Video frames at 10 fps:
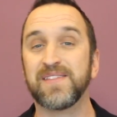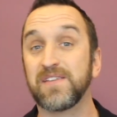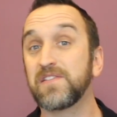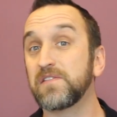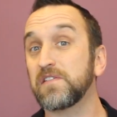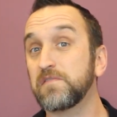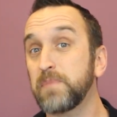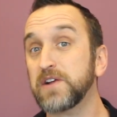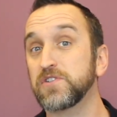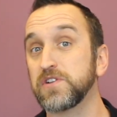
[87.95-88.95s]
This is
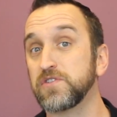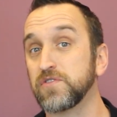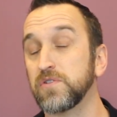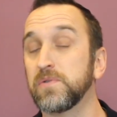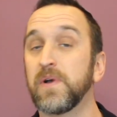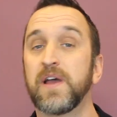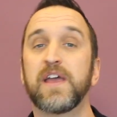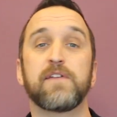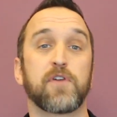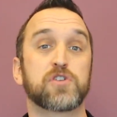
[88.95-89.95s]
especially true
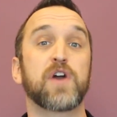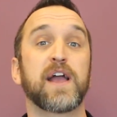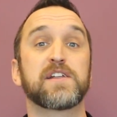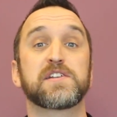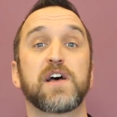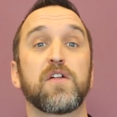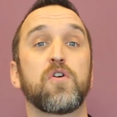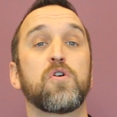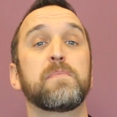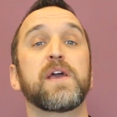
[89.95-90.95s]
if you're trying to sell a
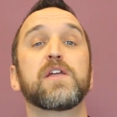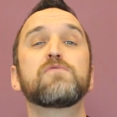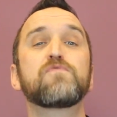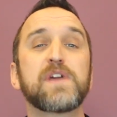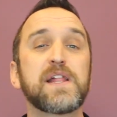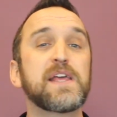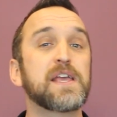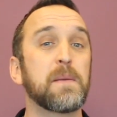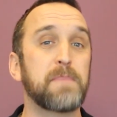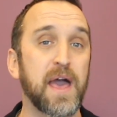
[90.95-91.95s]
home in a really
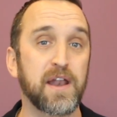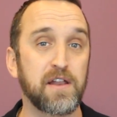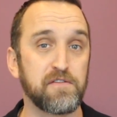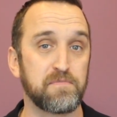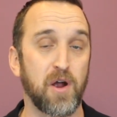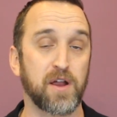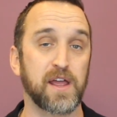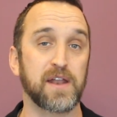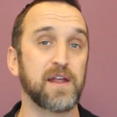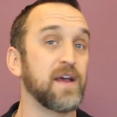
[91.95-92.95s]
competitive
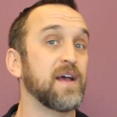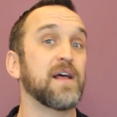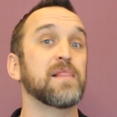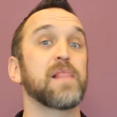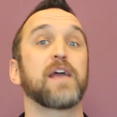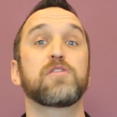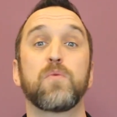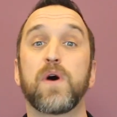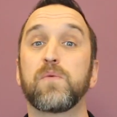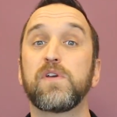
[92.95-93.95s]
market, like the
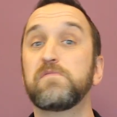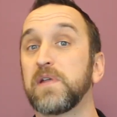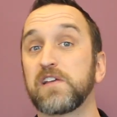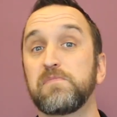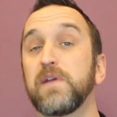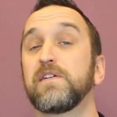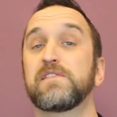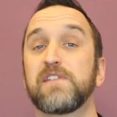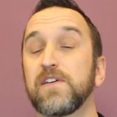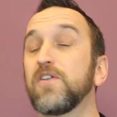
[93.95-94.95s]
one we've been
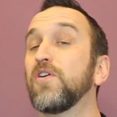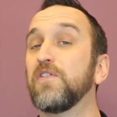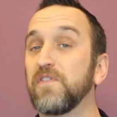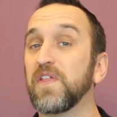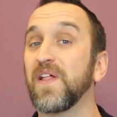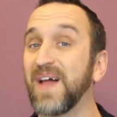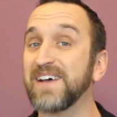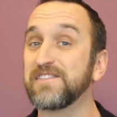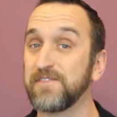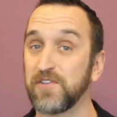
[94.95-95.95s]
experiencing over the
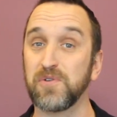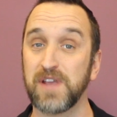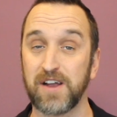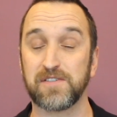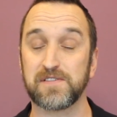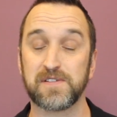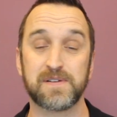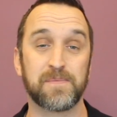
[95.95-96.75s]
last few years.